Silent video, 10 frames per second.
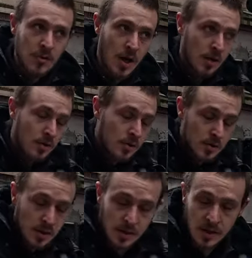Nah.
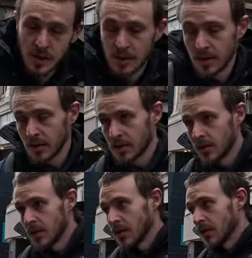Not you want to go to
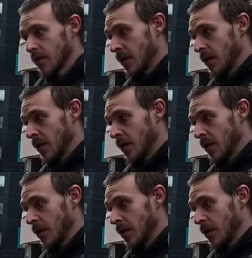McDonald's?